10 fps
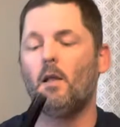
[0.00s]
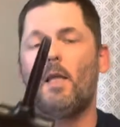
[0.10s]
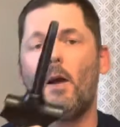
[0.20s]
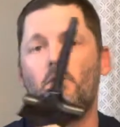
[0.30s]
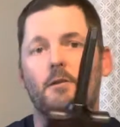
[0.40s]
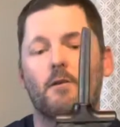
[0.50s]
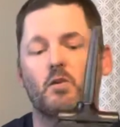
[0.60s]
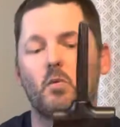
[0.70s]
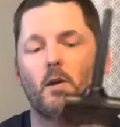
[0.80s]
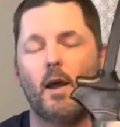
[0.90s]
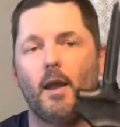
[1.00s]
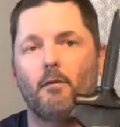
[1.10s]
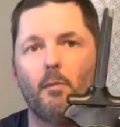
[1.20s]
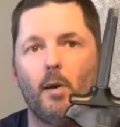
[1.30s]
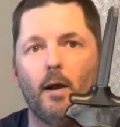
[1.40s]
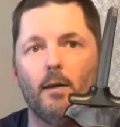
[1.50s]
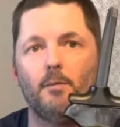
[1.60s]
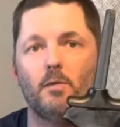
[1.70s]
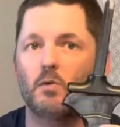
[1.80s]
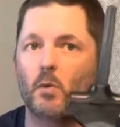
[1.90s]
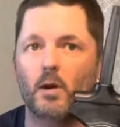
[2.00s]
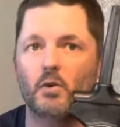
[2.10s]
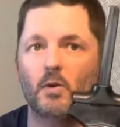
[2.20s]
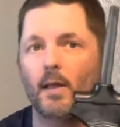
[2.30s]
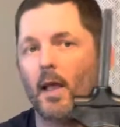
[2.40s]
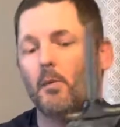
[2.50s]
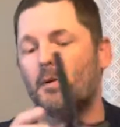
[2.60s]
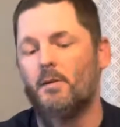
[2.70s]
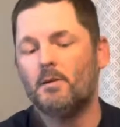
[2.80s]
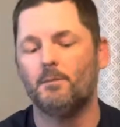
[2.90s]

That was the first one I ever bought, so we're gonna try that one.